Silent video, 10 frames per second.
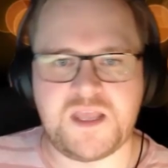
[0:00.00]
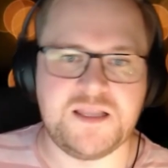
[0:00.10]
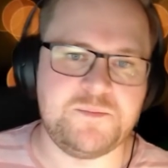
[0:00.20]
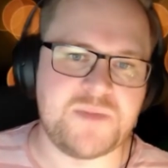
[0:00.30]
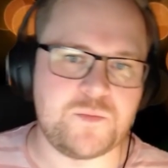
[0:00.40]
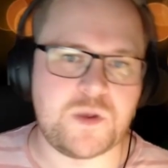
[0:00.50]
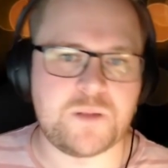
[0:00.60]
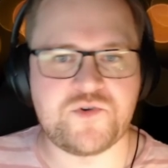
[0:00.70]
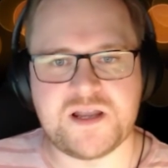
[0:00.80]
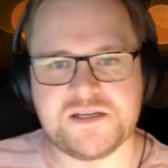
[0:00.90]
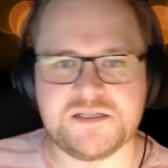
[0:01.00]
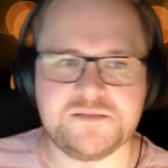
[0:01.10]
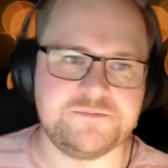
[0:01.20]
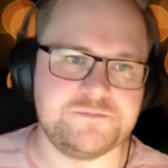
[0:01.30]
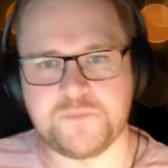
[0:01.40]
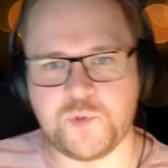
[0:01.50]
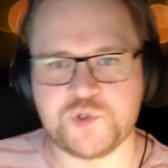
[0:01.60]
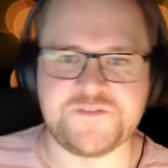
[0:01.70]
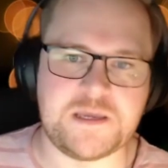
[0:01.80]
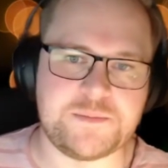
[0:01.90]
Lin-Manuel Miranda,
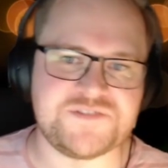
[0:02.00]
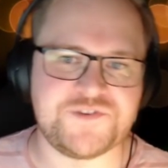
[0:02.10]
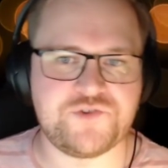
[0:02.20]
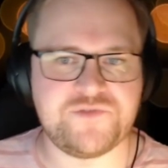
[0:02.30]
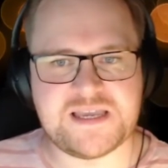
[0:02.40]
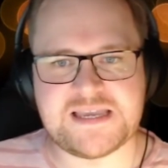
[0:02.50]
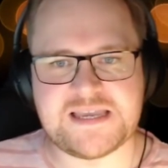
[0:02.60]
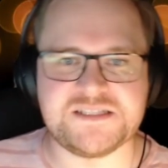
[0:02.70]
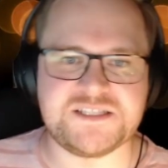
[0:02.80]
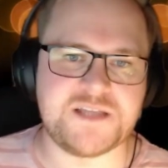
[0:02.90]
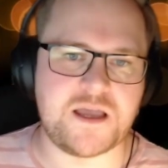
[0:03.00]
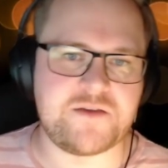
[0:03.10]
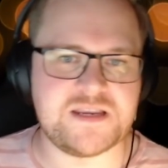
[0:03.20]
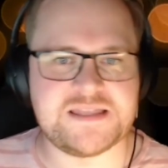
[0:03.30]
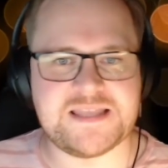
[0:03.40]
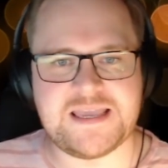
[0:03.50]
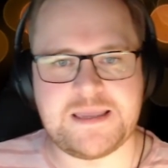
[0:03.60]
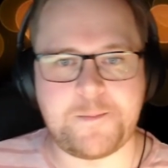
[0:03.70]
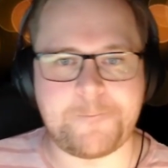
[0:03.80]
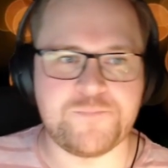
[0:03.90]
most famous for creating and starring in the
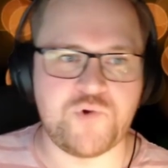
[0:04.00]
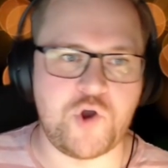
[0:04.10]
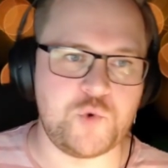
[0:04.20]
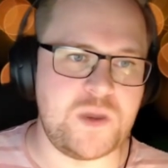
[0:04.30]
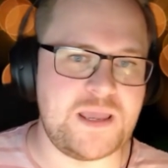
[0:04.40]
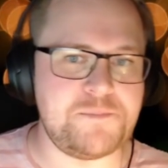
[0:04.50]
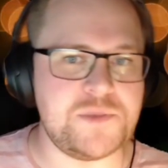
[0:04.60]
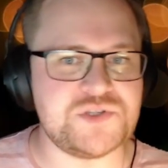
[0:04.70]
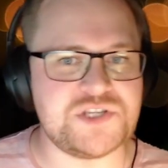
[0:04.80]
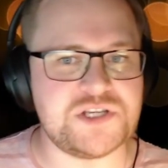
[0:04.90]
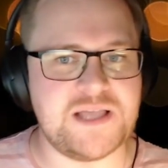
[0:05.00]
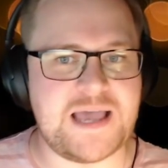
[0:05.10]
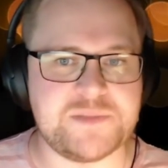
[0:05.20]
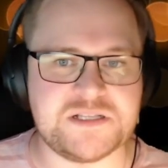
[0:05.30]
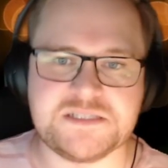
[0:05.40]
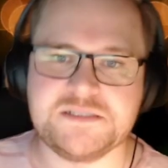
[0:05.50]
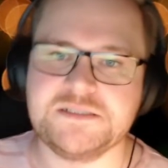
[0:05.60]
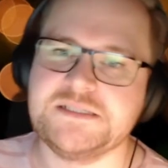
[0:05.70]
hit Broadway musical Hamilton,